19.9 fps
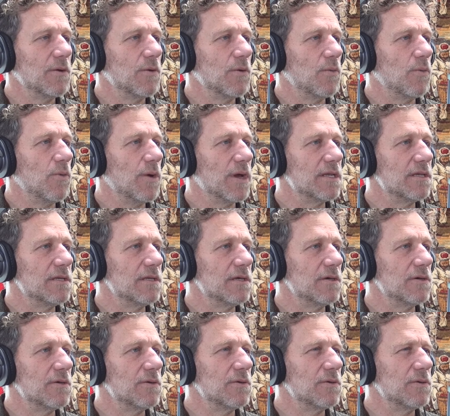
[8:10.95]
when
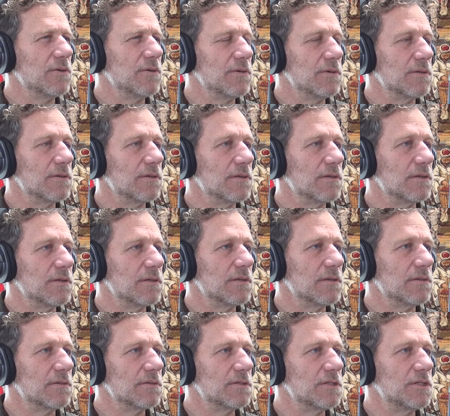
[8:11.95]
you
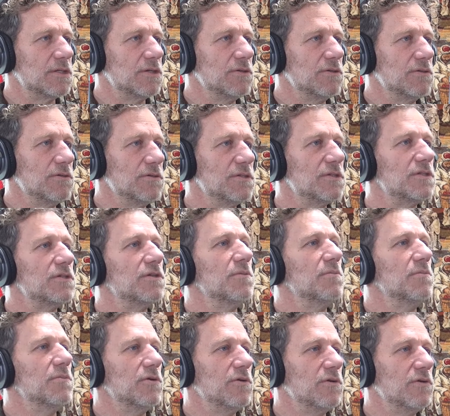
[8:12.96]
choose to
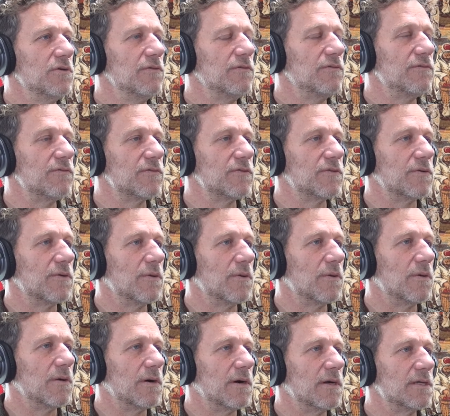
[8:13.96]
move
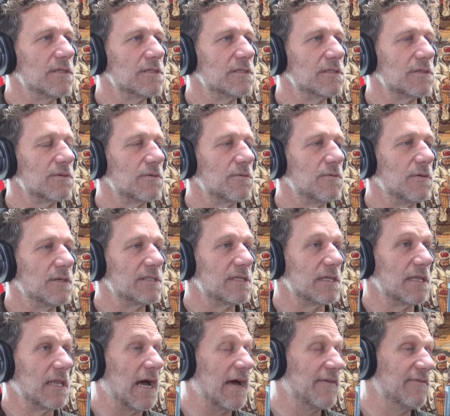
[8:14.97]
towards what's
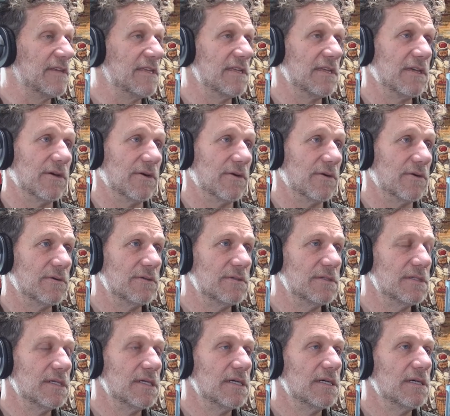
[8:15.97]
alive in you
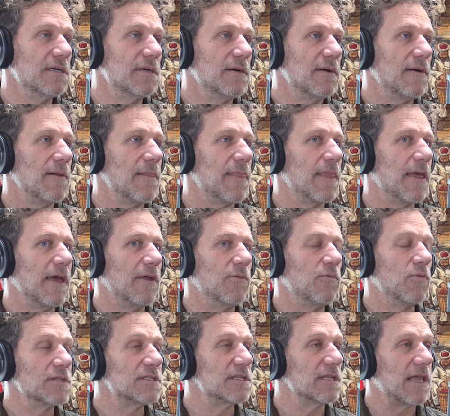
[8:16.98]
and
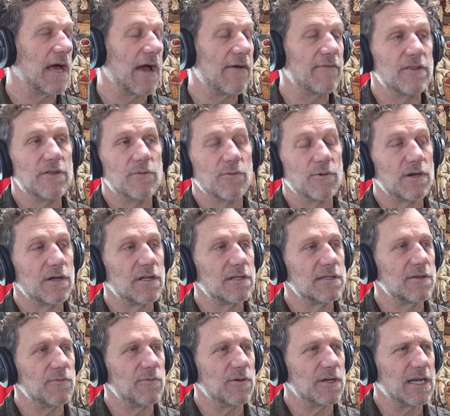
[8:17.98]
what's alive in the world
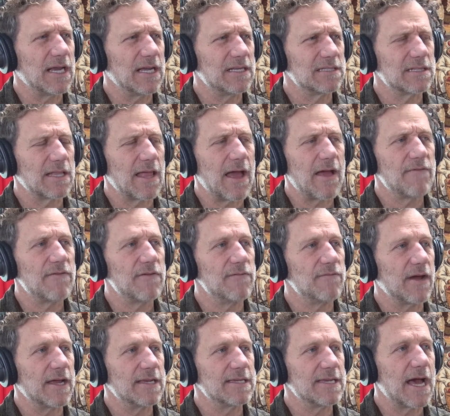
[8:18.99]
and what has life and
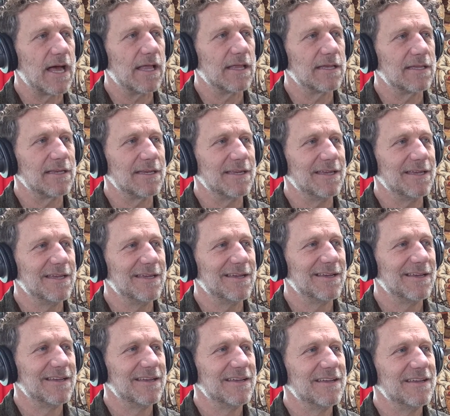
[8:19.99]
vitality,
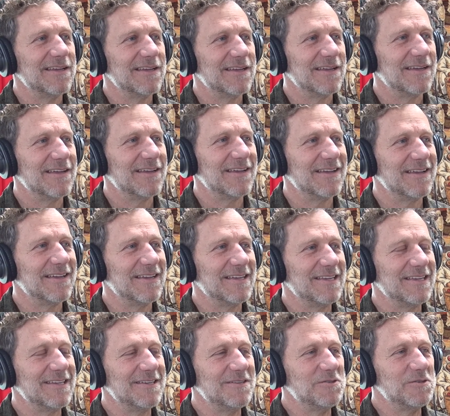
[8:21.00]

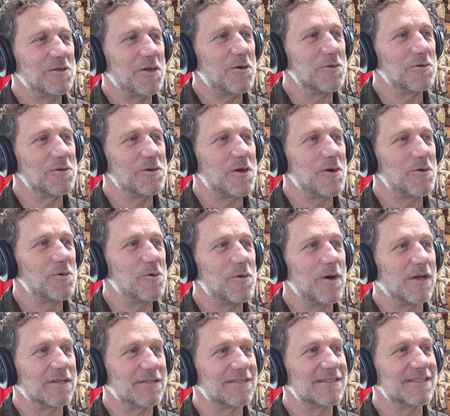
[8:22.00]
you don't know who
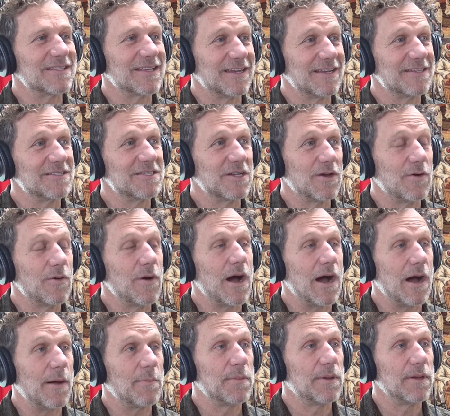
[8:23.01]
else is going to show
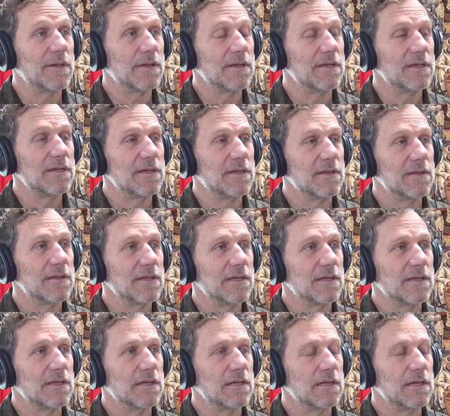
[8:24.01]
up
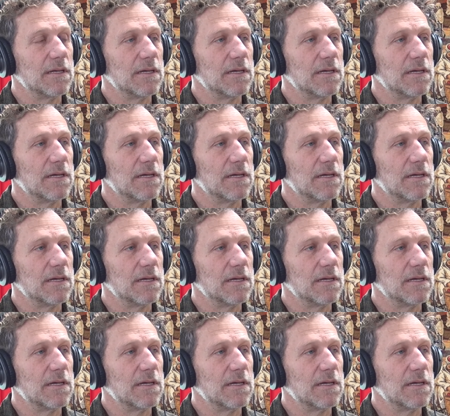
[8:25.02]
from